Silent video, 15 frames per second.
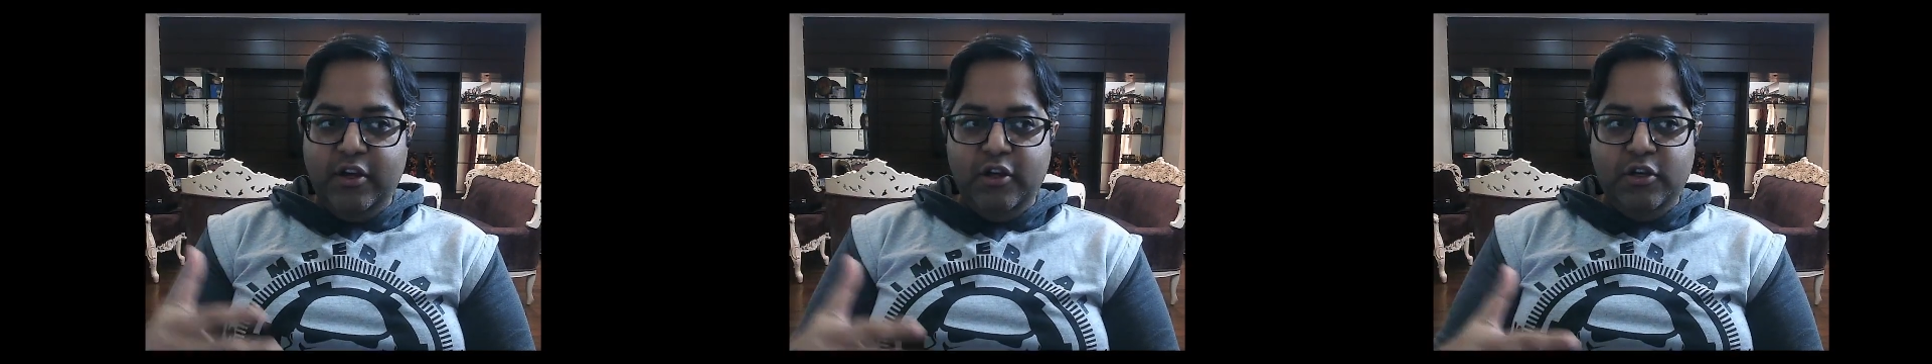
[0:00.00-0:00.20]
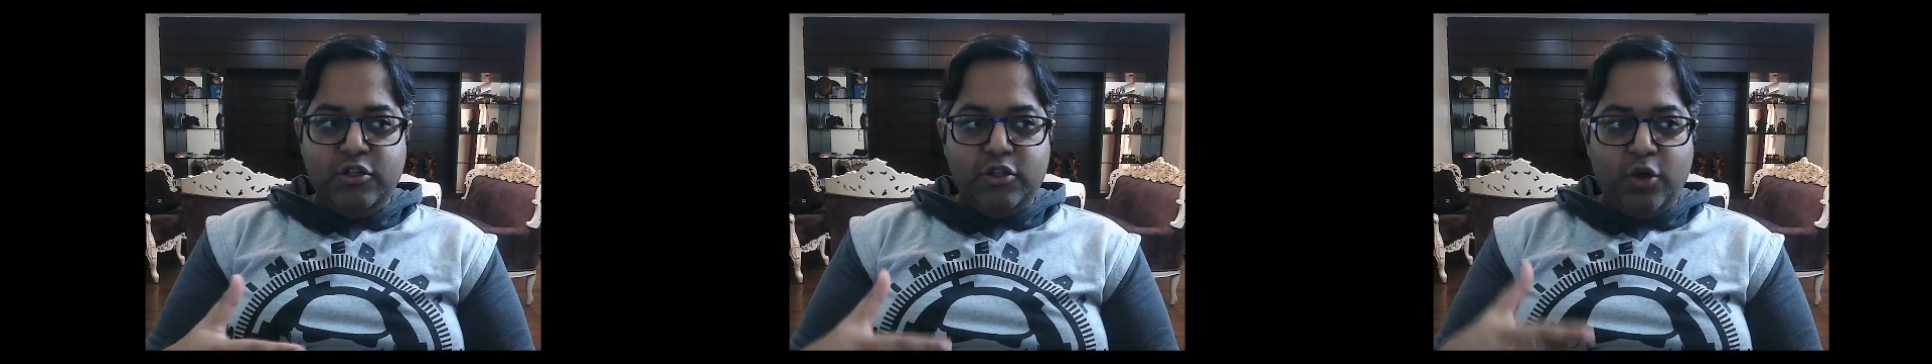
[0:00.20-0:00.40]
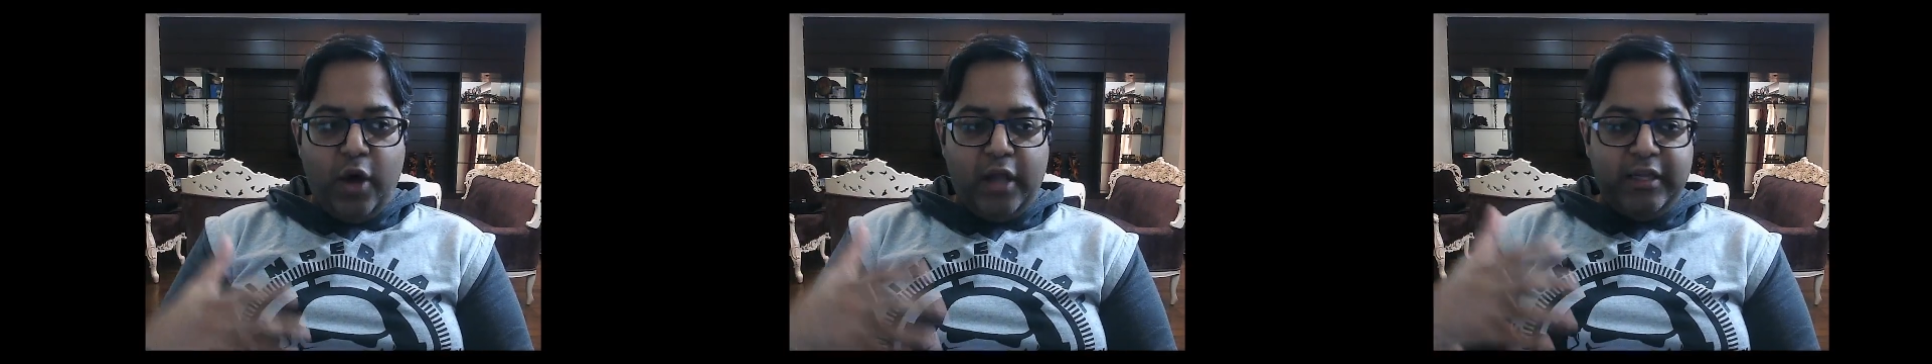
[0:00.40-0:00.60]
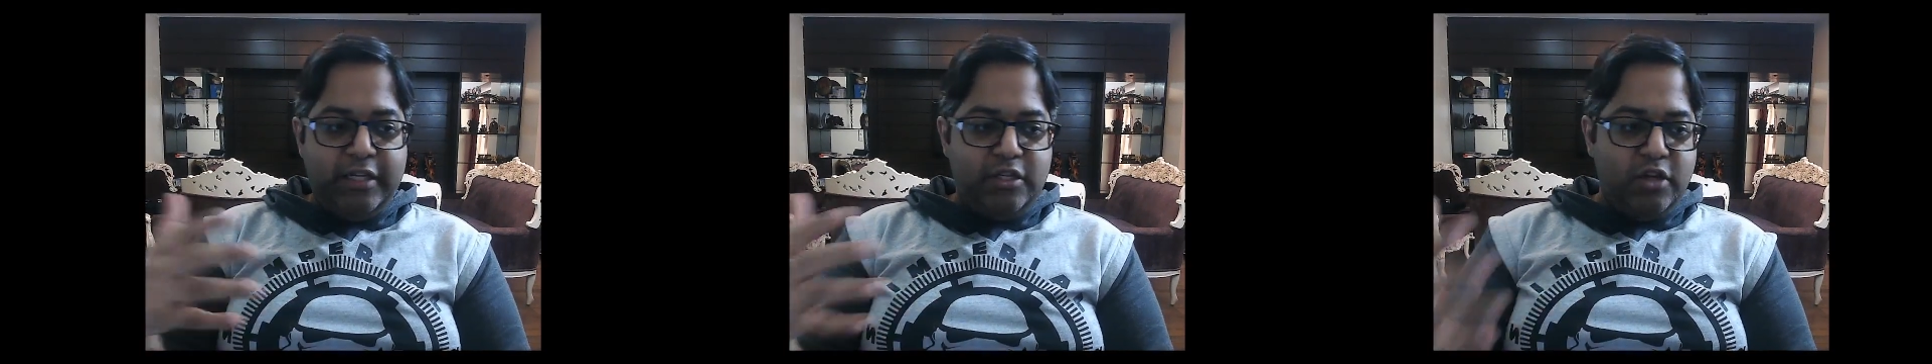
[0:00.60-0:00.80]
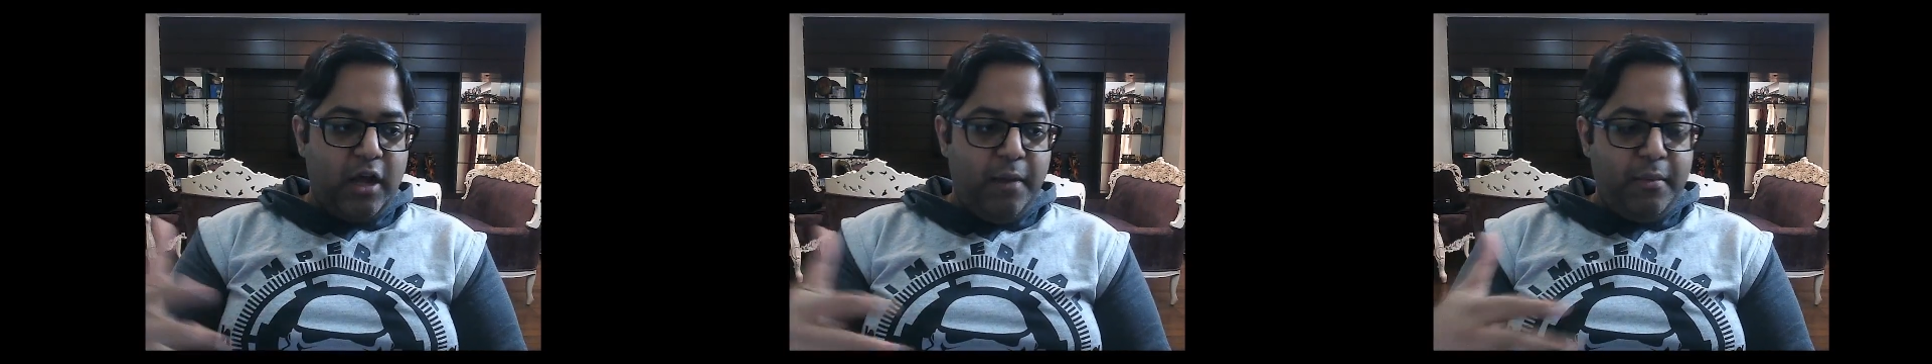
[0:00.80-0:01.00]
So I'll need
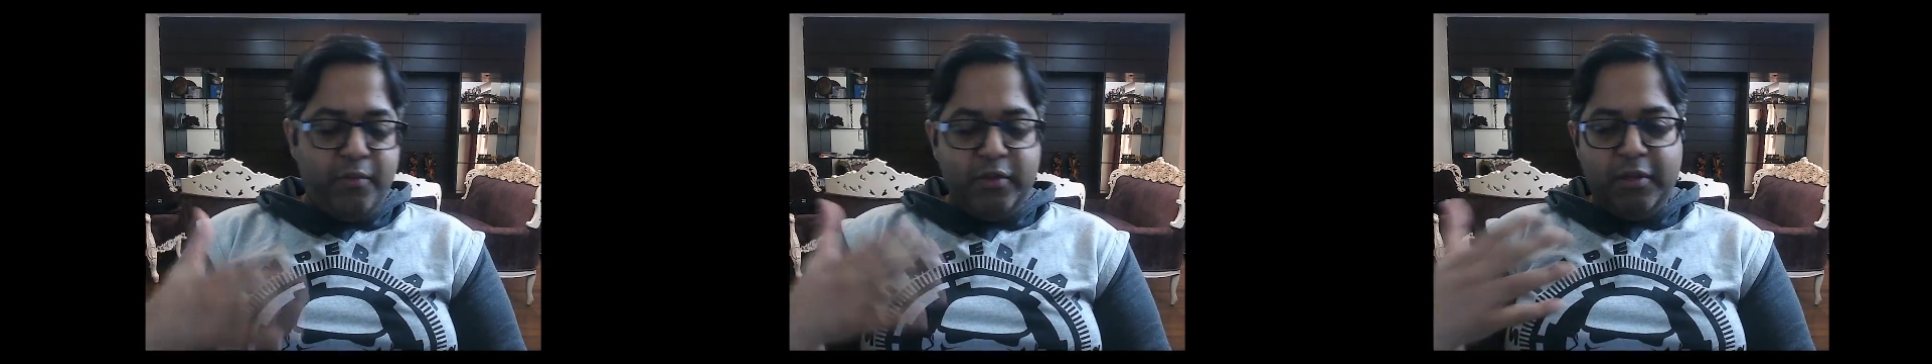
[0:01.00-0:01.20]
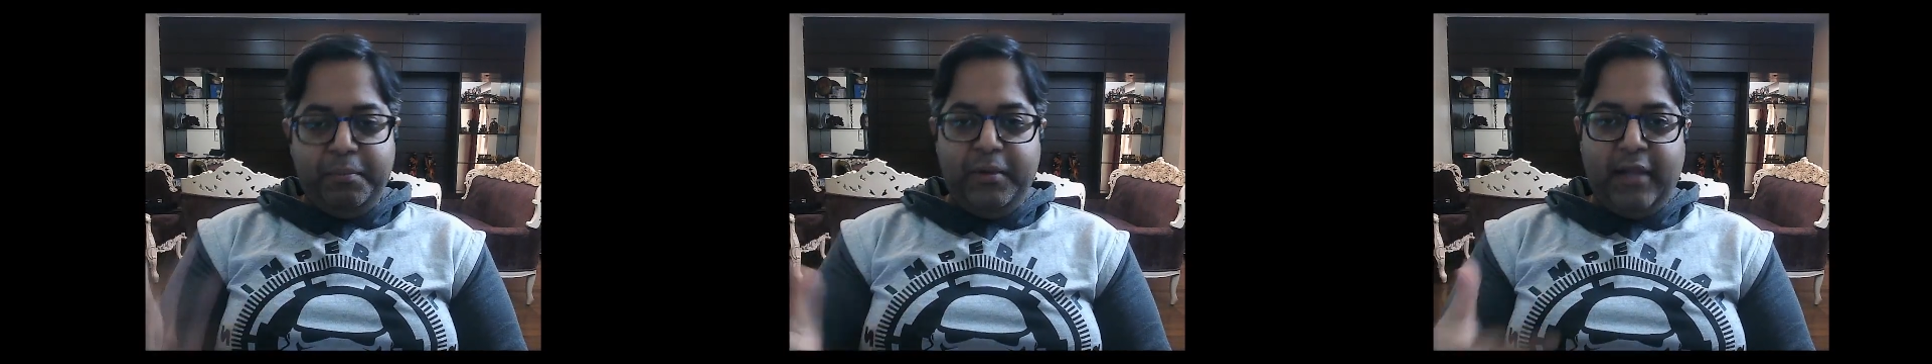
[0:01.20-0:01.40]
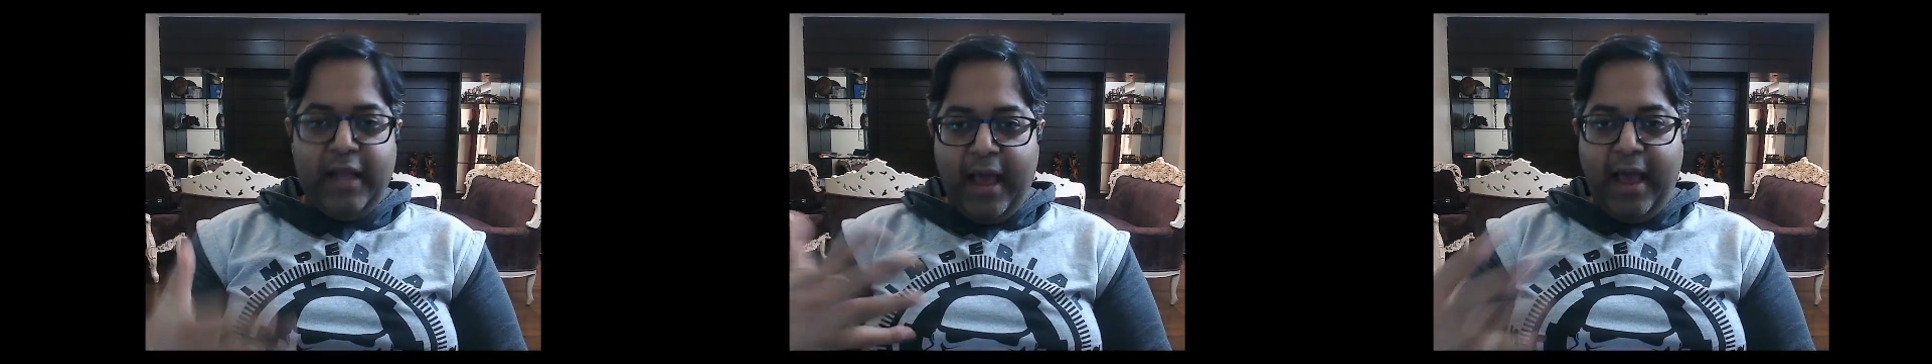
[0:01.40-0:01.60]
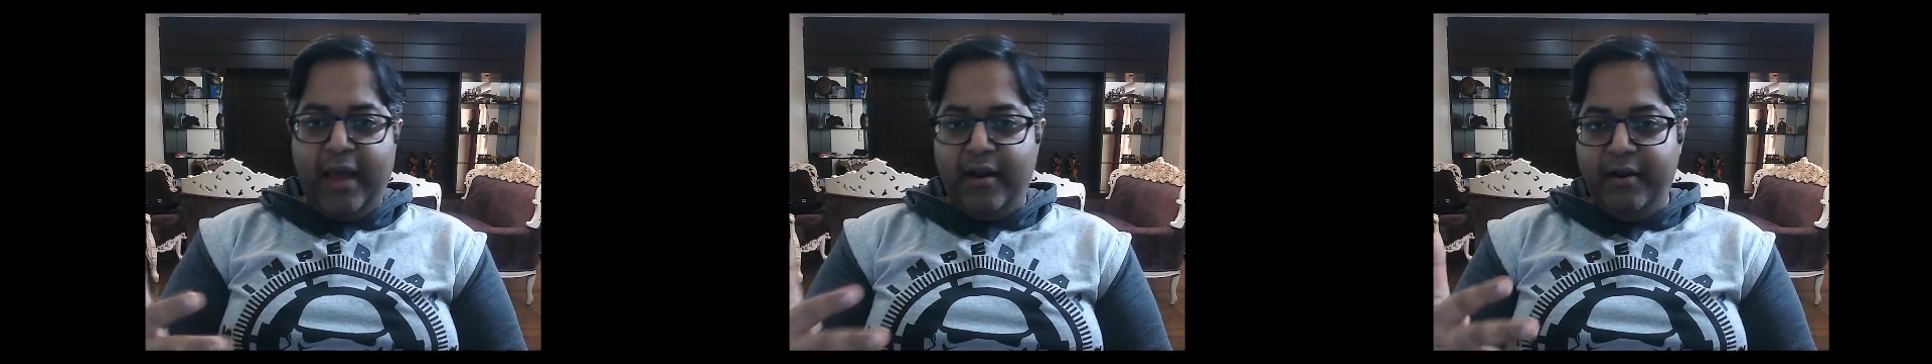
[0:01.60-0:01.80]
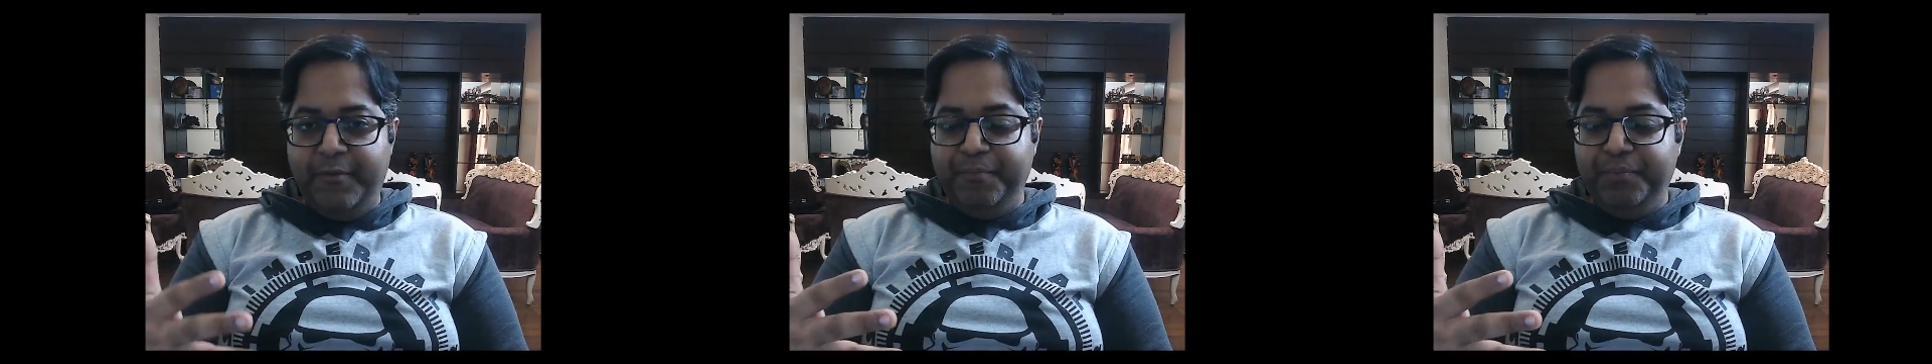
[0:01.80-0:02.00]
to come up with a plan